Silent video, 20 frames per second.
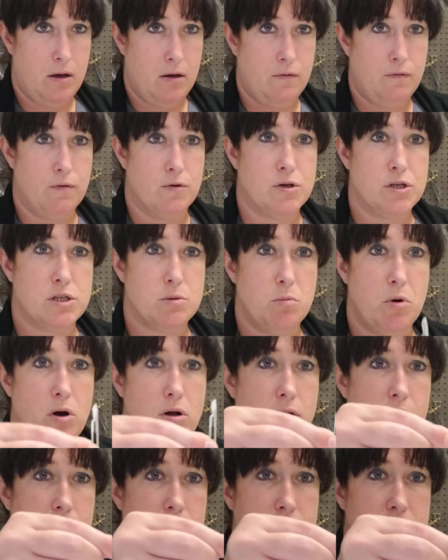for
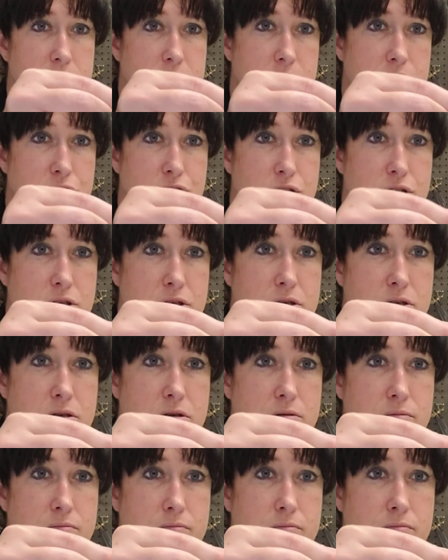smaller incisions,
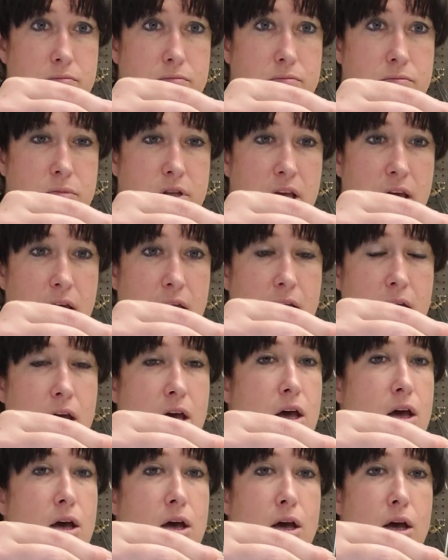okay?
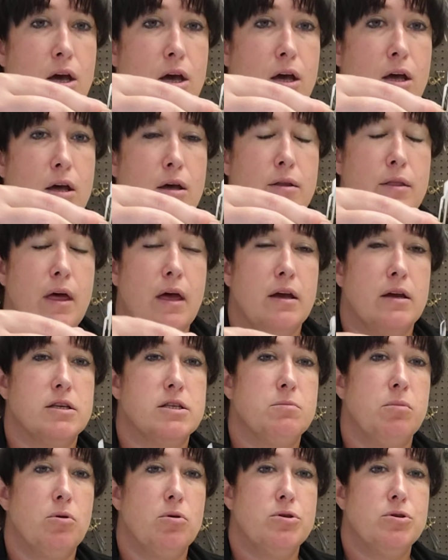That
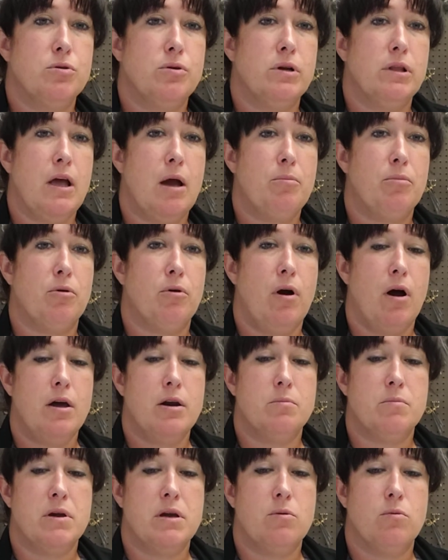exploratory
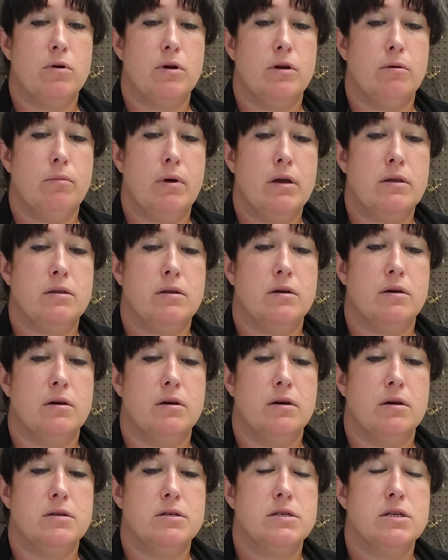laparotomy, where you make
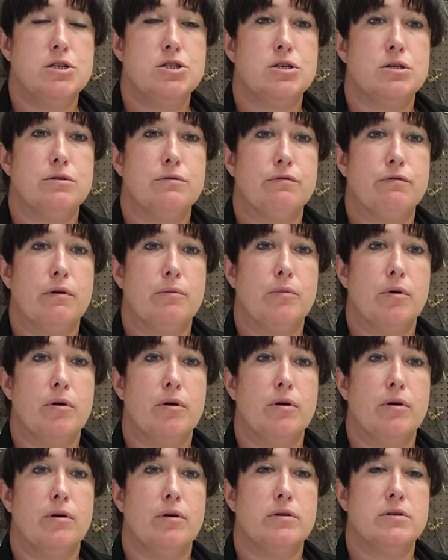the incision from
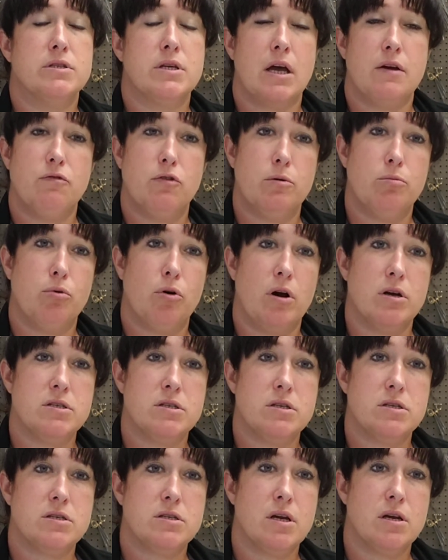the xiphoid
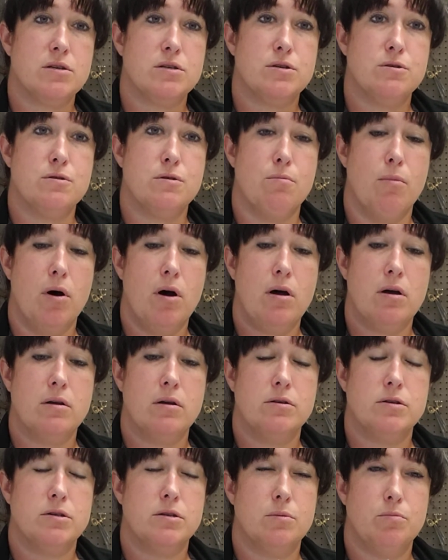process down to
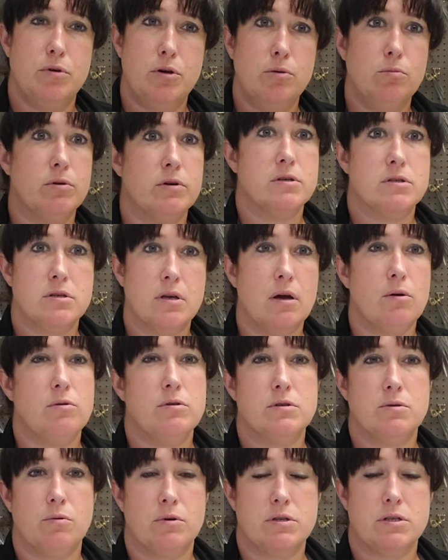the pubis. I
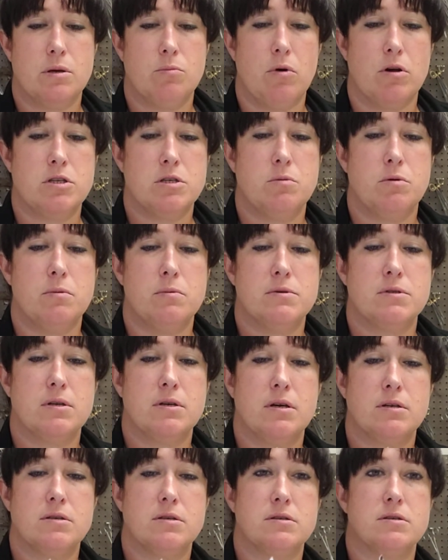always want to say mons pubis. I
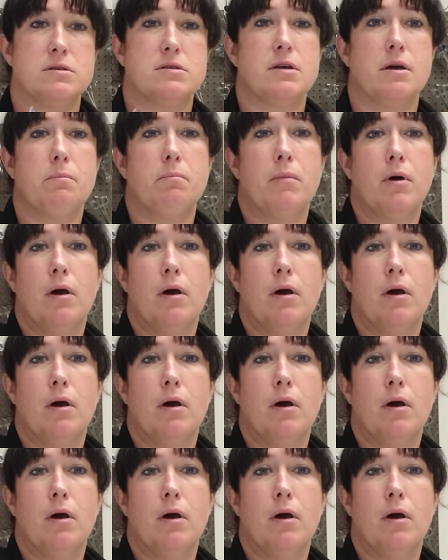guess it's the same.